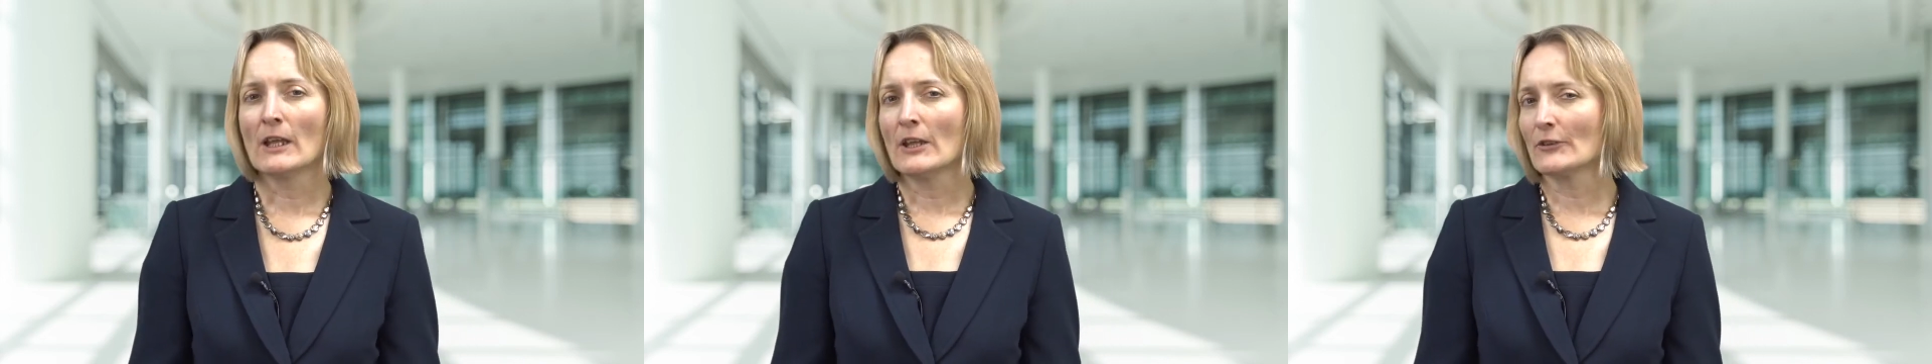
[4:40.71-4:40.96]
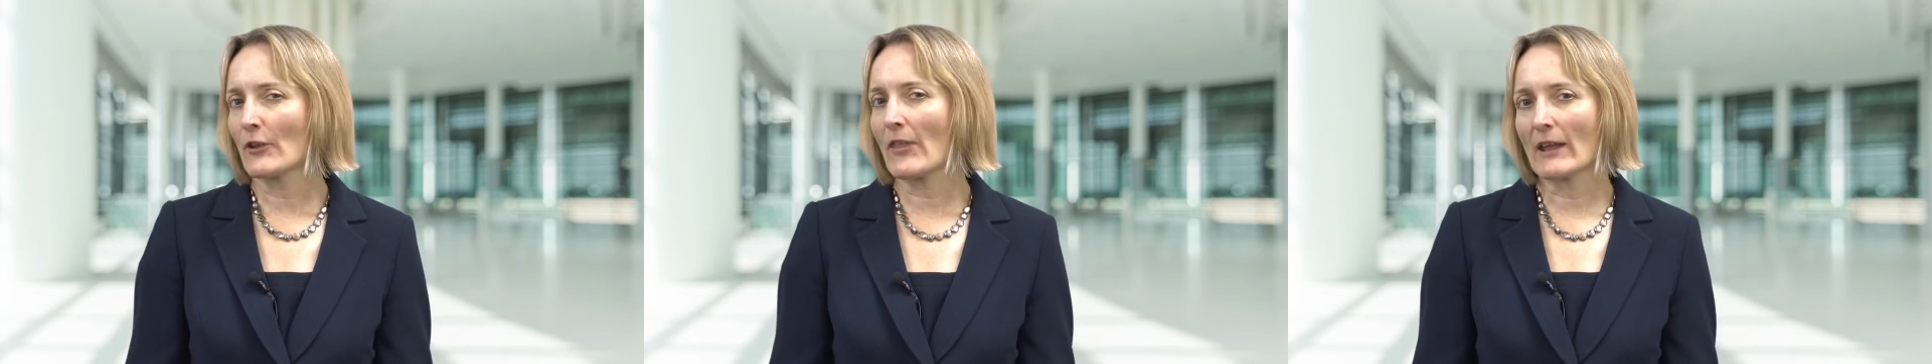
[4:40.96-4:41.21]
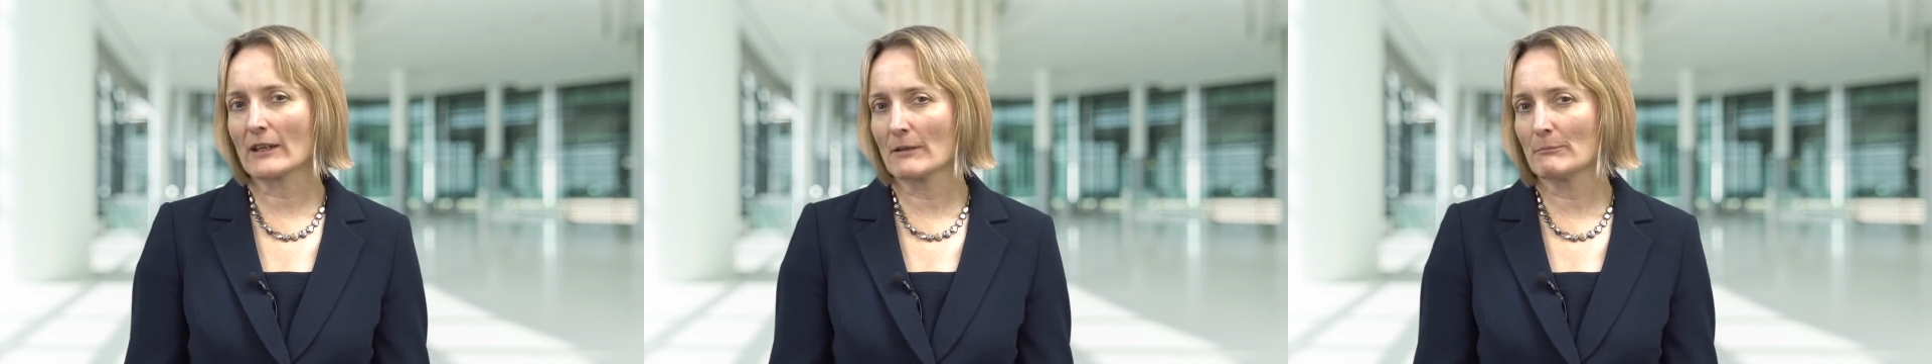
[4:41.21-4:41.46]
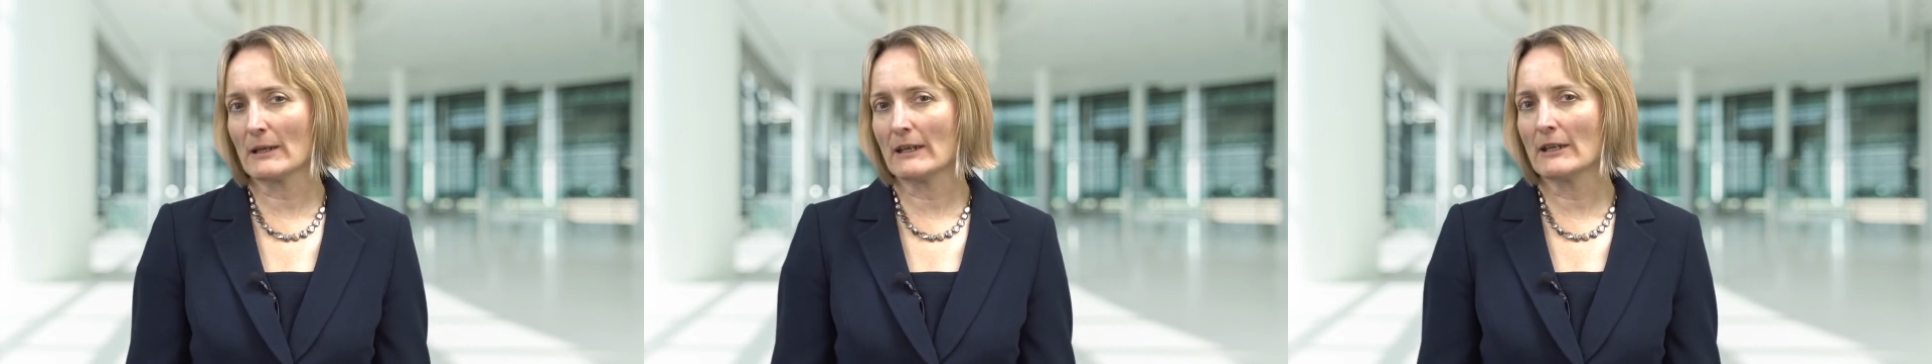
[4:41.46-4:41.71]
So that
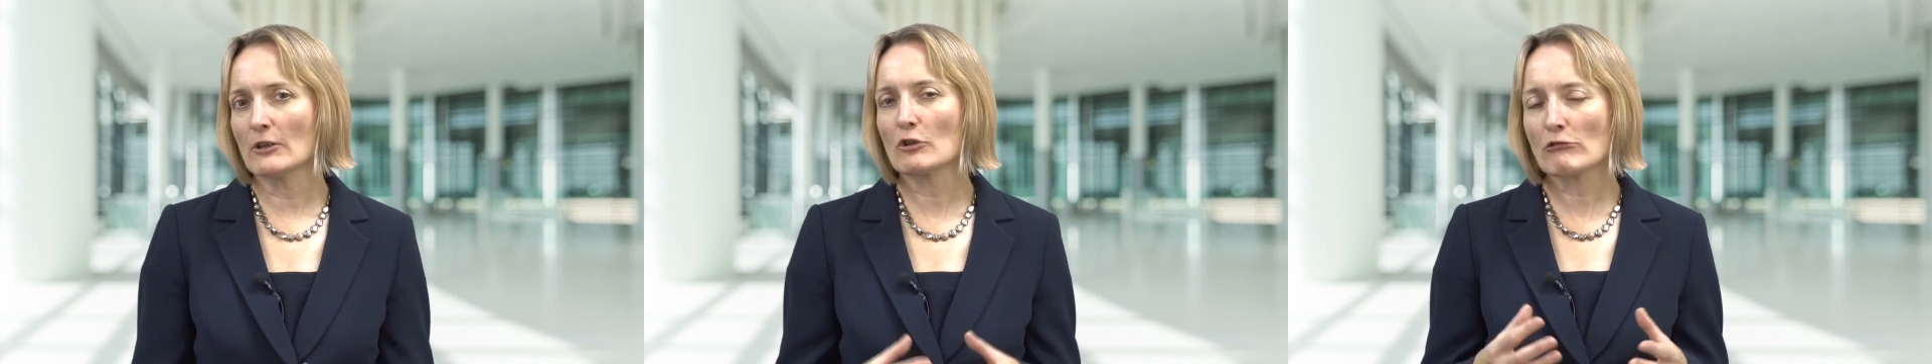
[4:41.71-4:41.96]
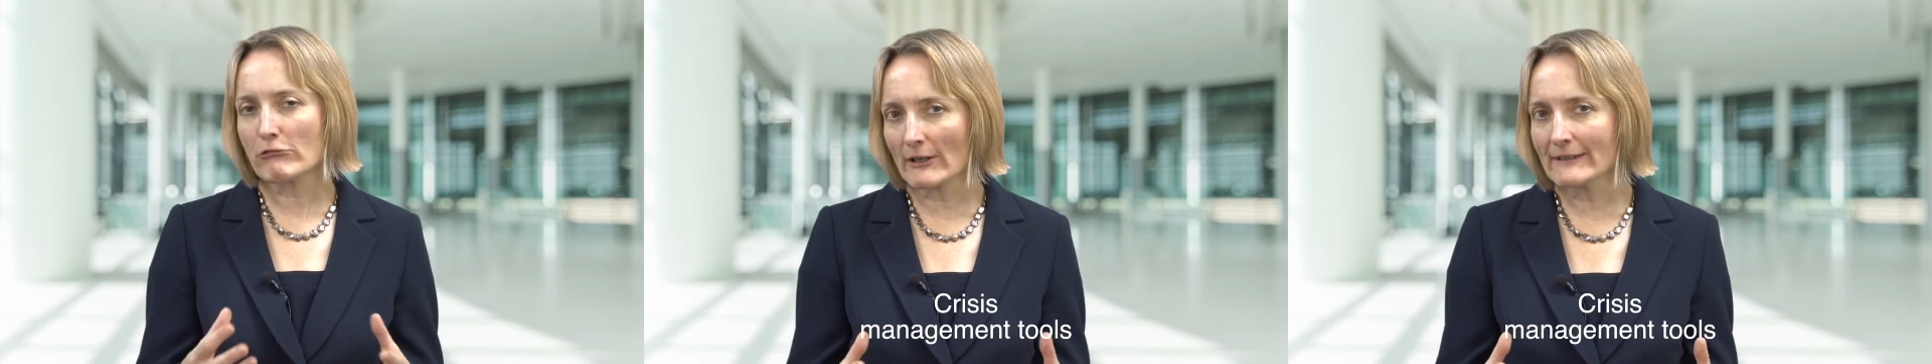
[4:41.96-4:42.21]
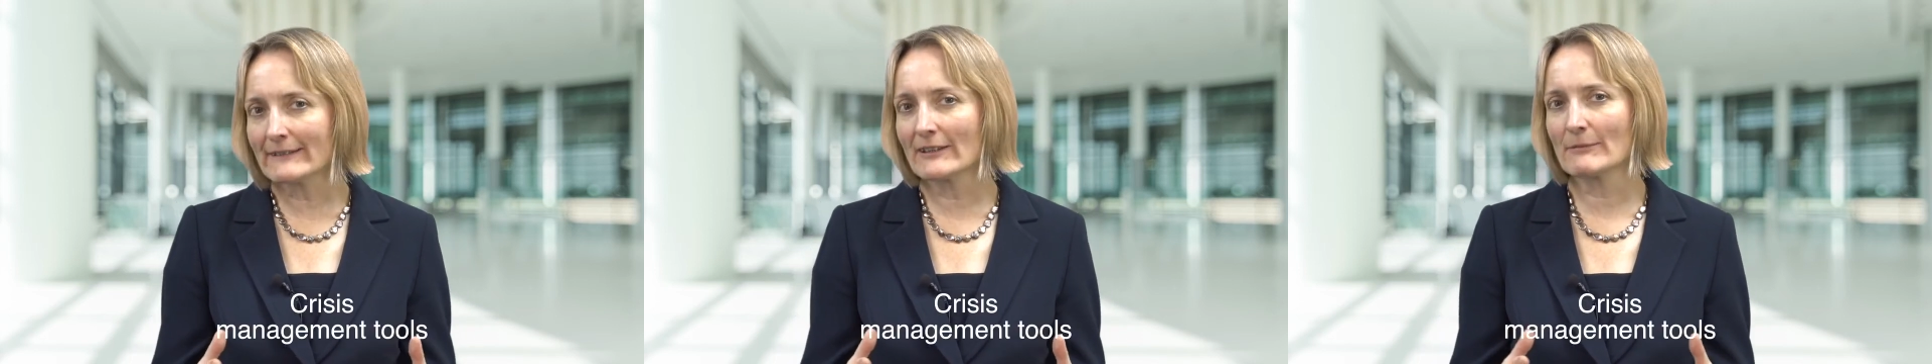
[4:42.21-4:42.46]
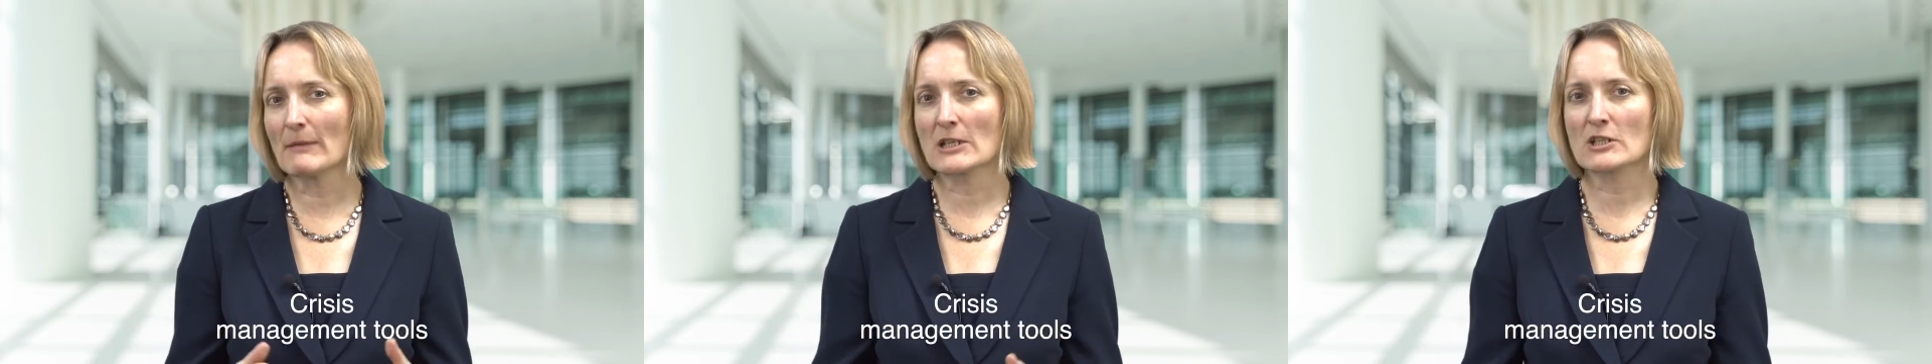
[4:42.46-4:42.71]
can be
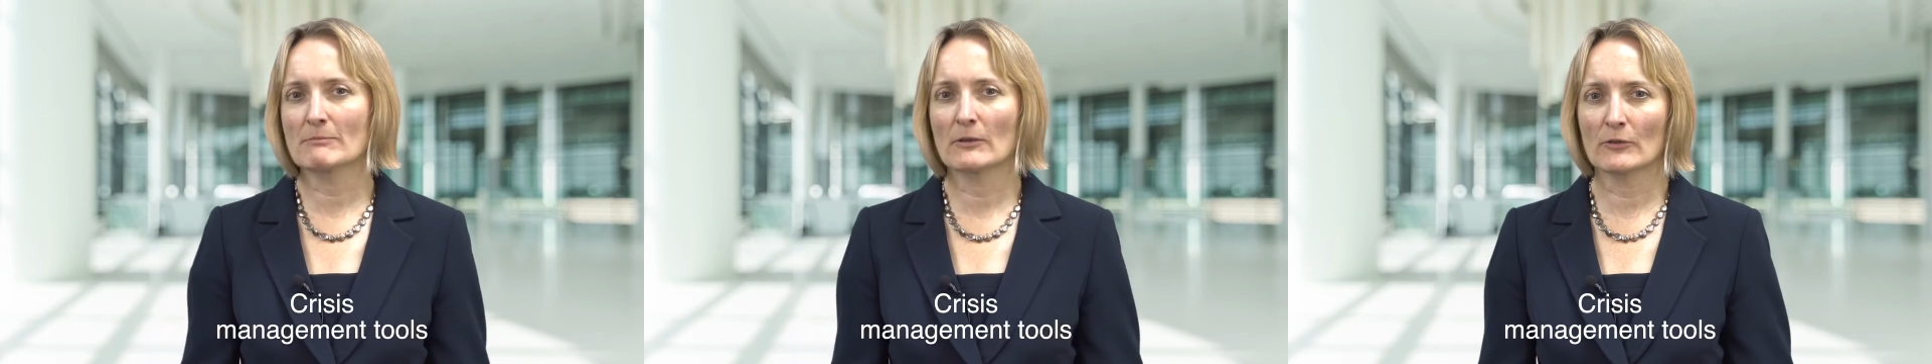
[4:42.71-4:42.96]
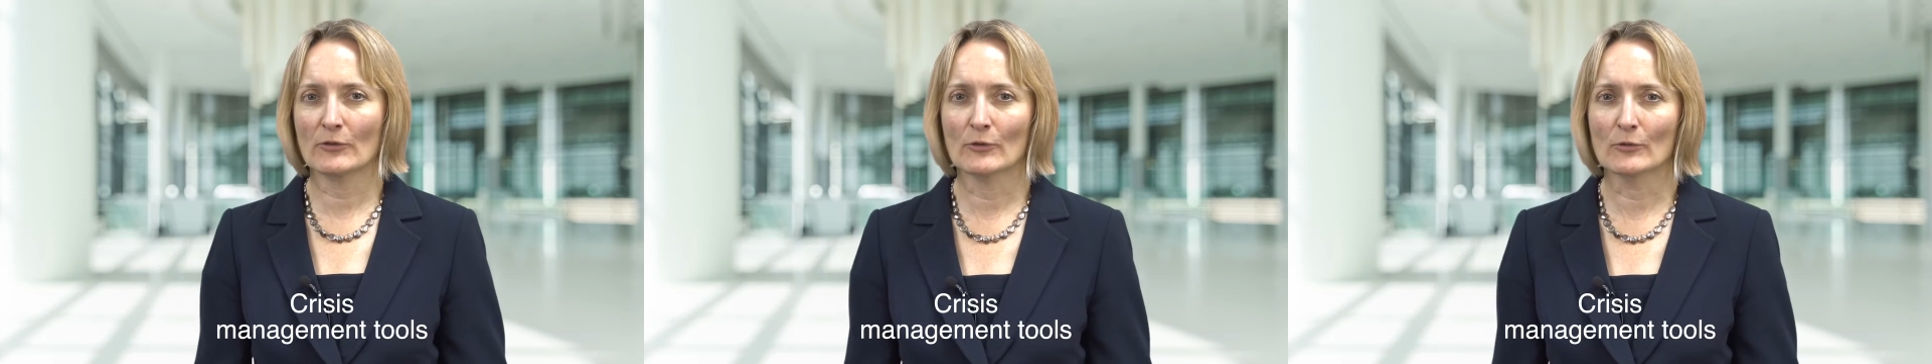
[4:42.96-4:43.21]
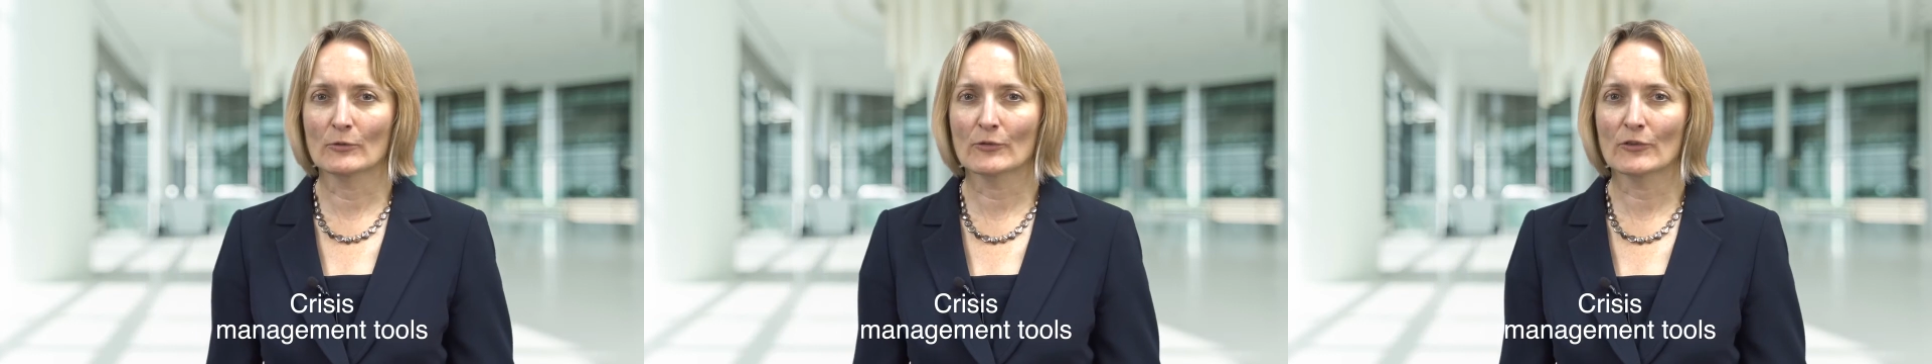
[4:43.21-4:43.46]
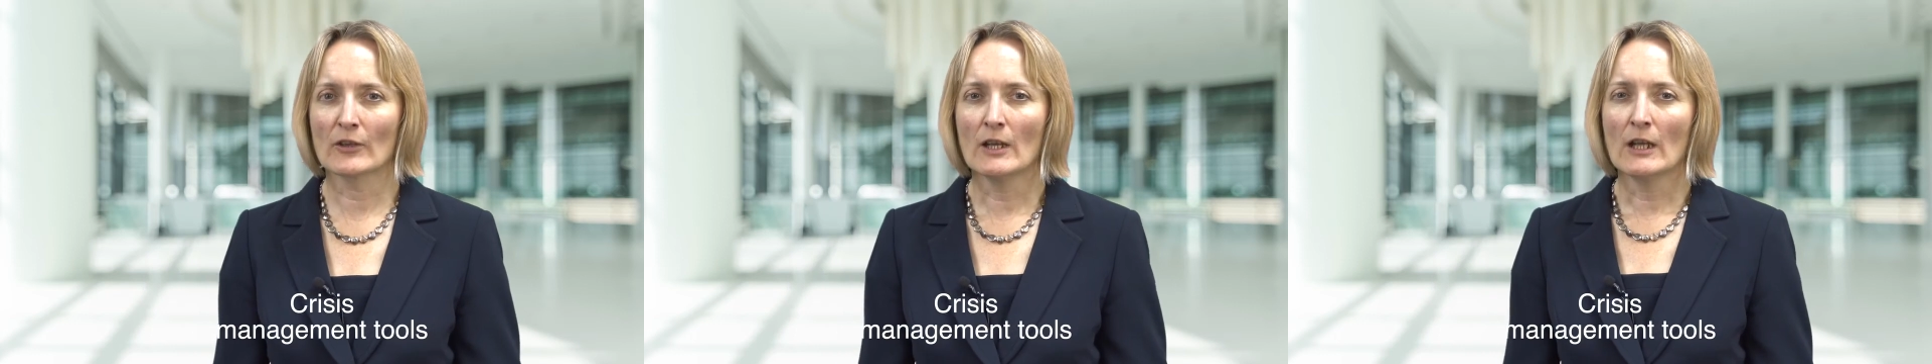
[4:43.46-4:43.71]
crisis management tools,